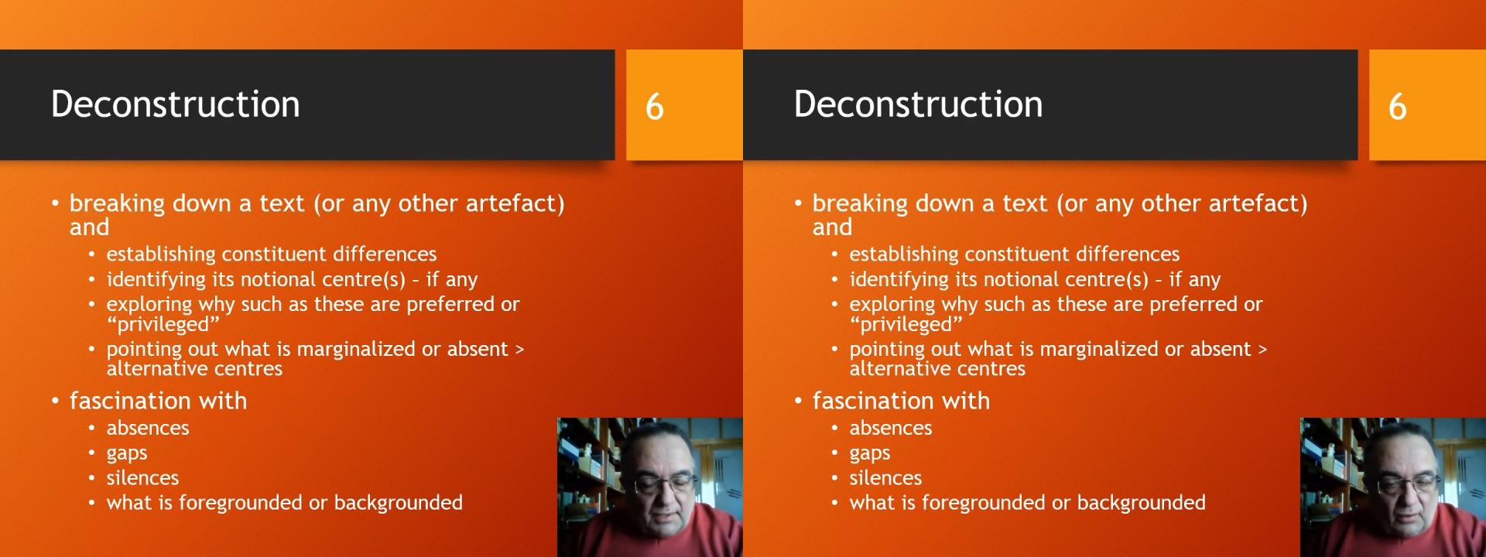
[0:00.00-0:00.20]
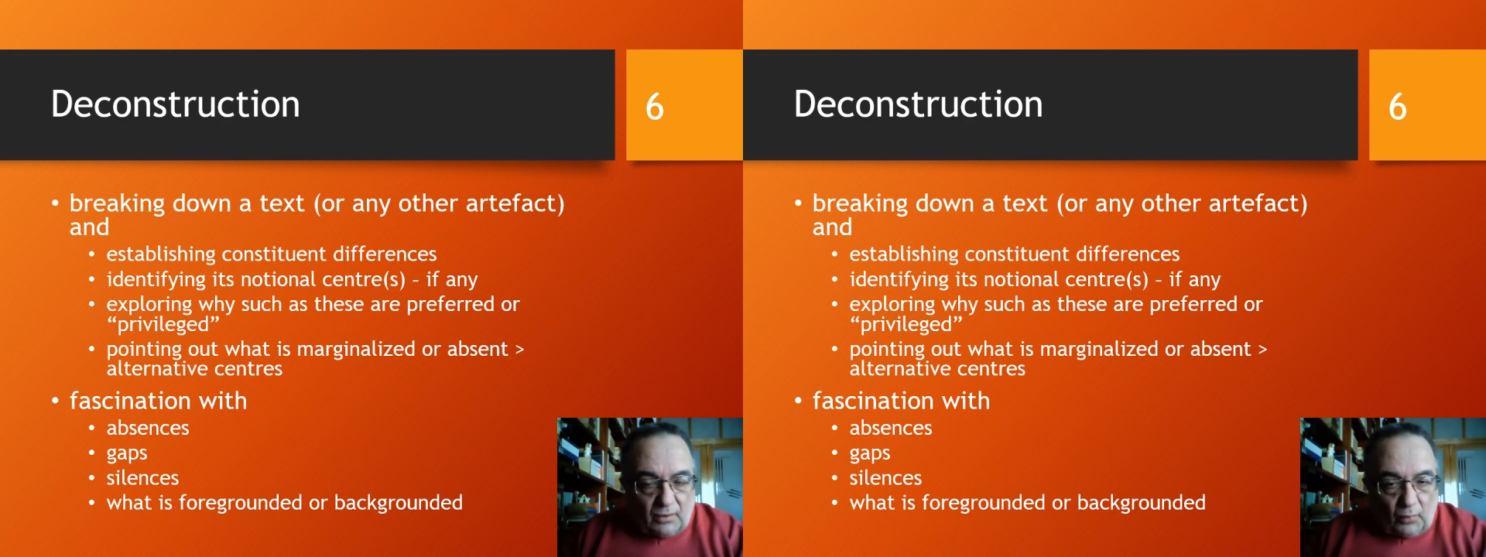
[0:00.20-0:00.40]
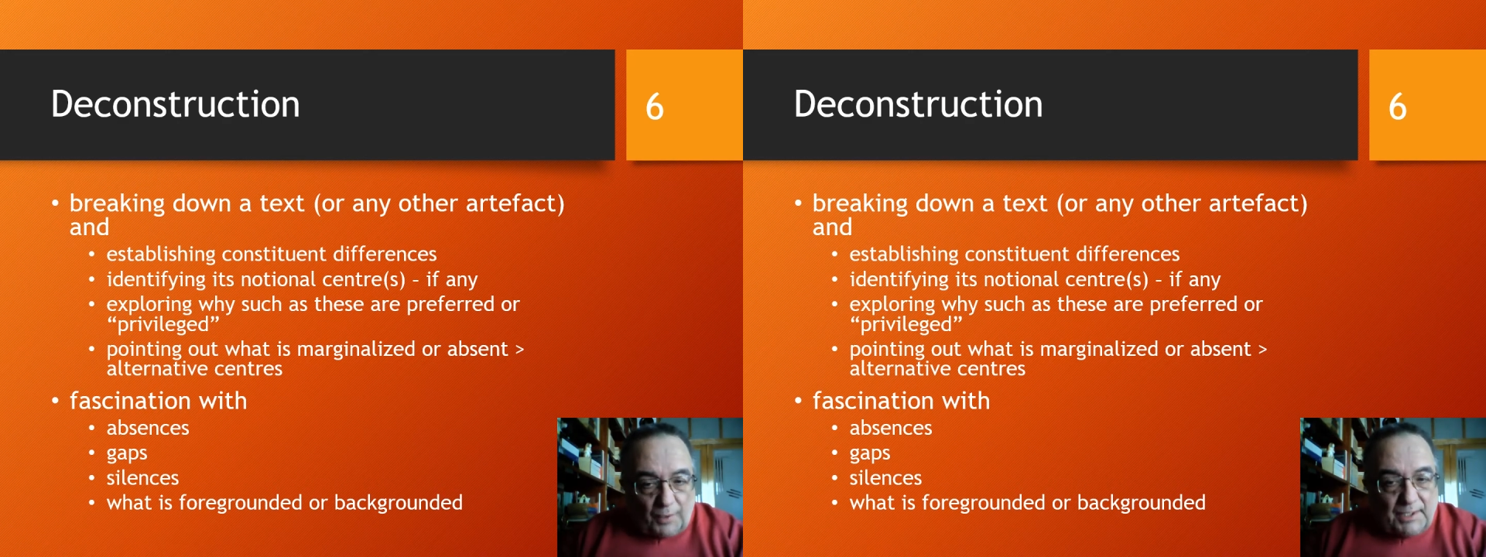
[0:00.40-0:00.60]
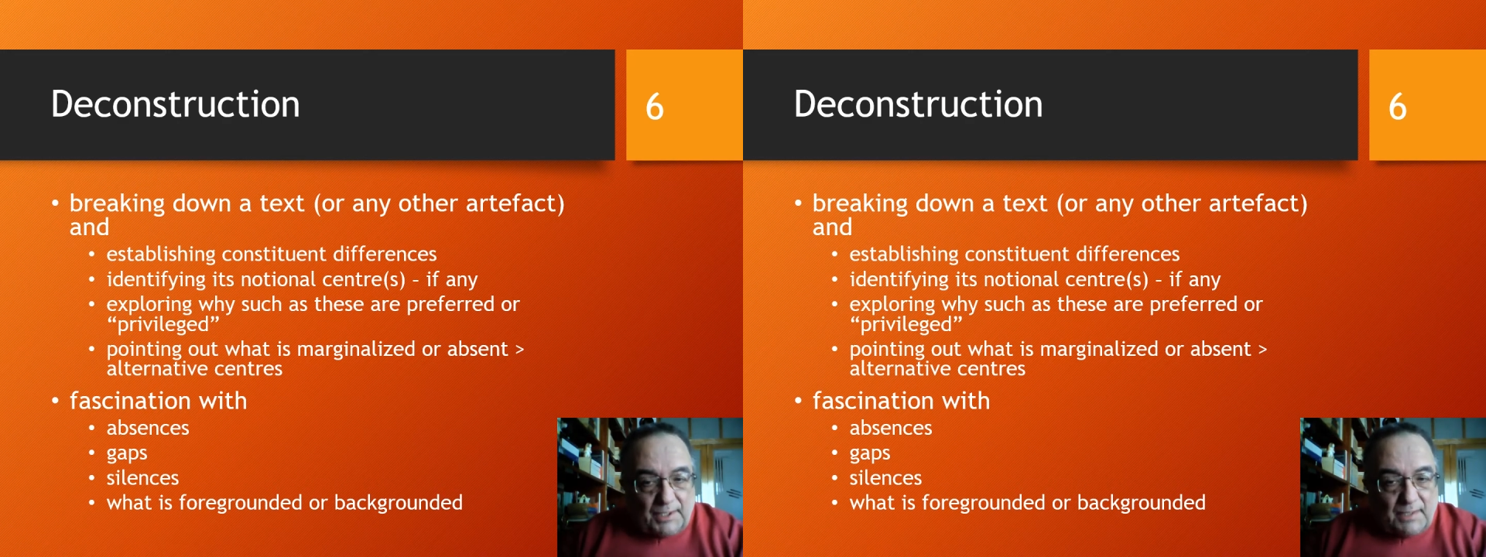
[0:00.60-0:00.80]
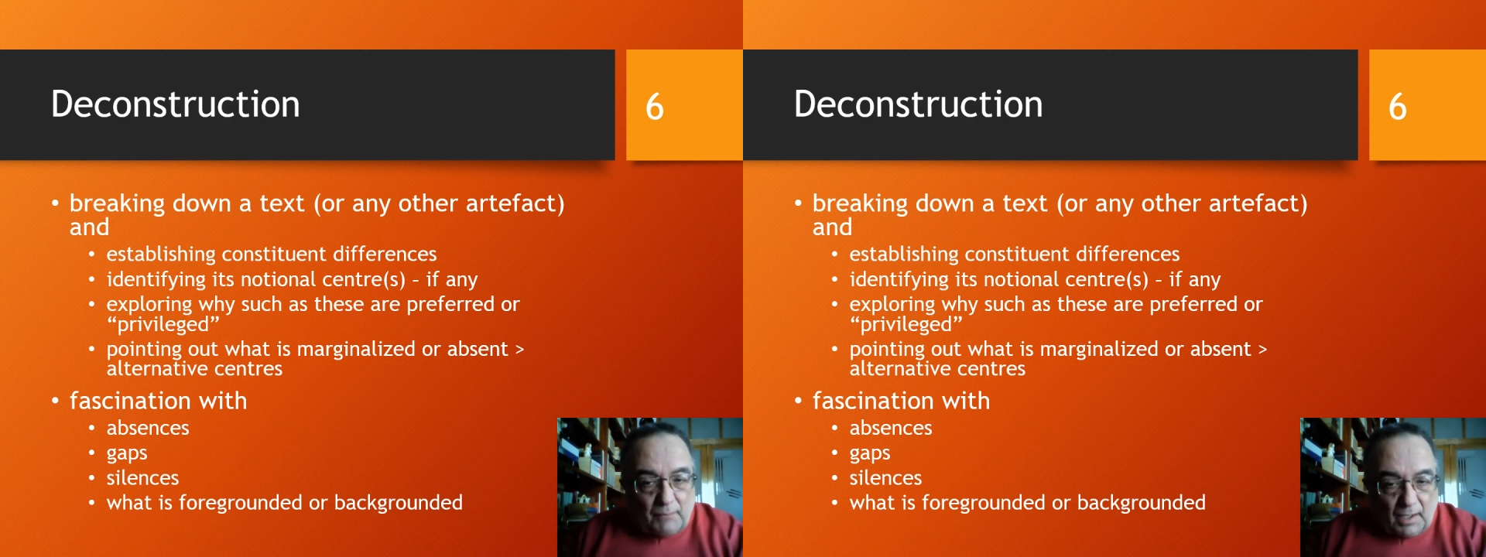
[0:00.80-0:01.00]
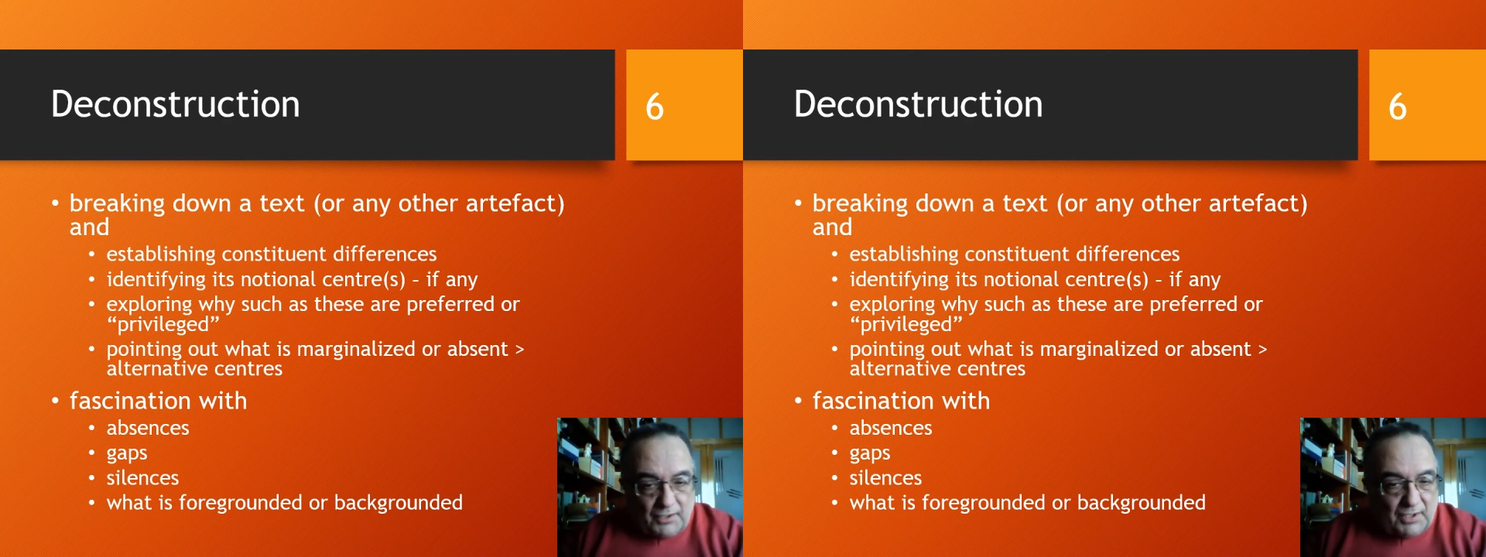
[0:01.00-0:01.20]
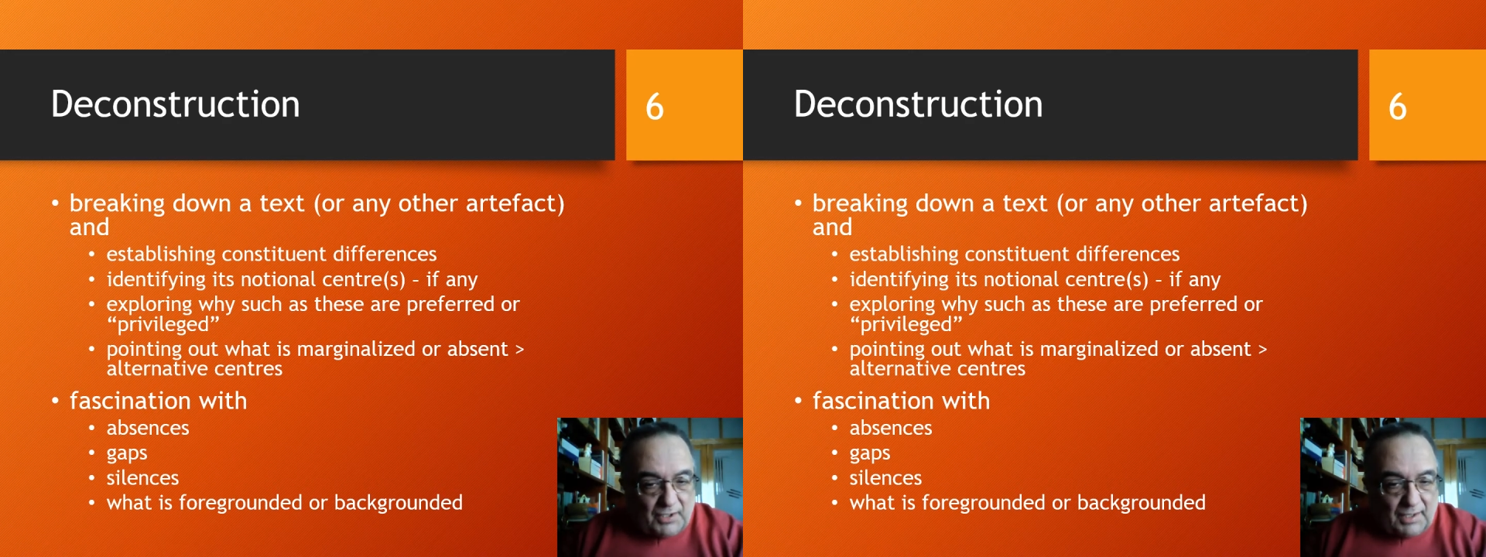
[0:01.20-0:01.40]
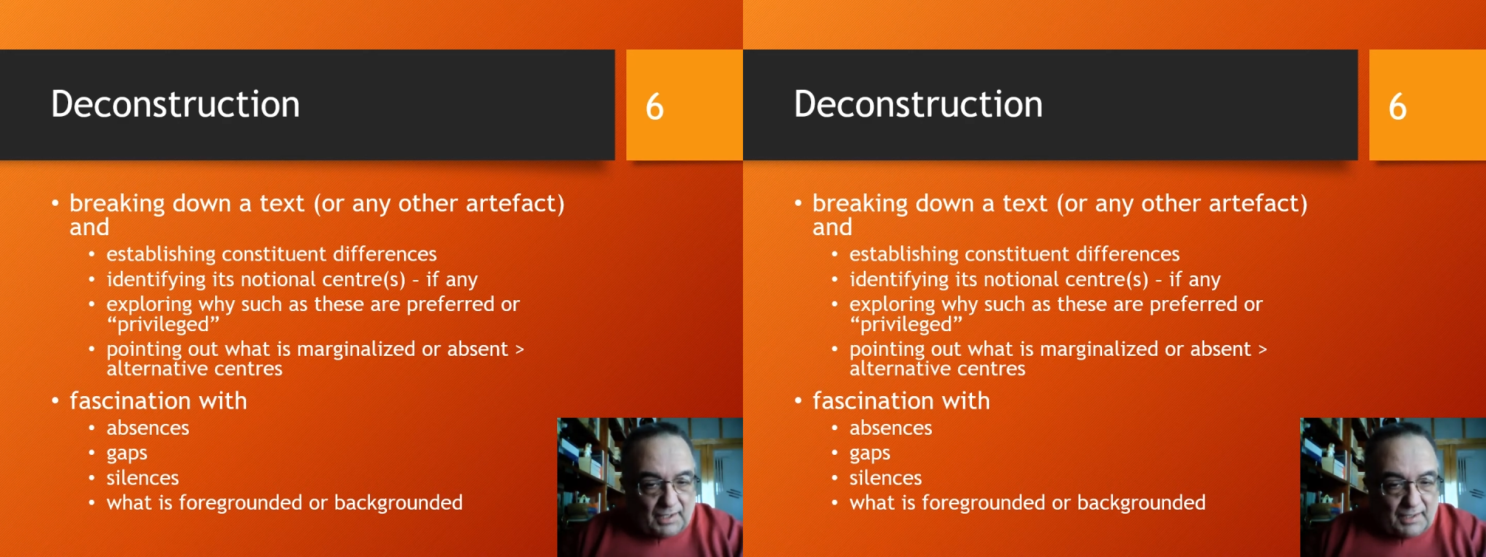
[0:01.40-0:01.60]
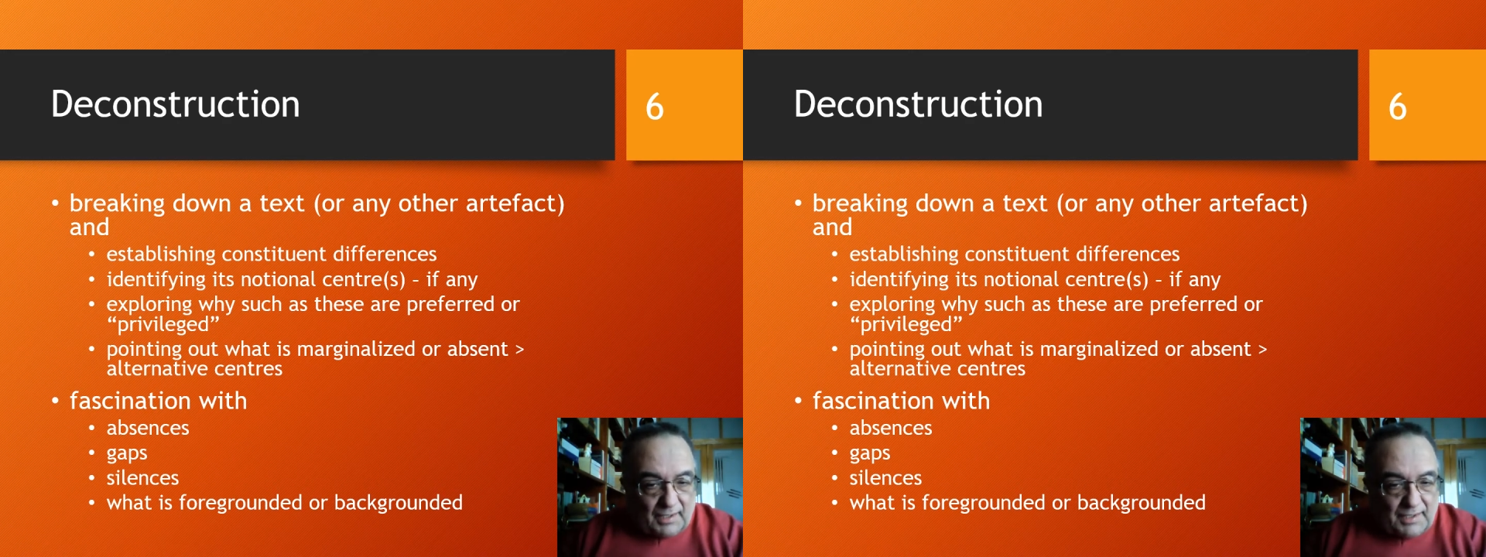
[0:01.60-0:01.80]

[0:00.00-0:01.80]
or what is marginalized.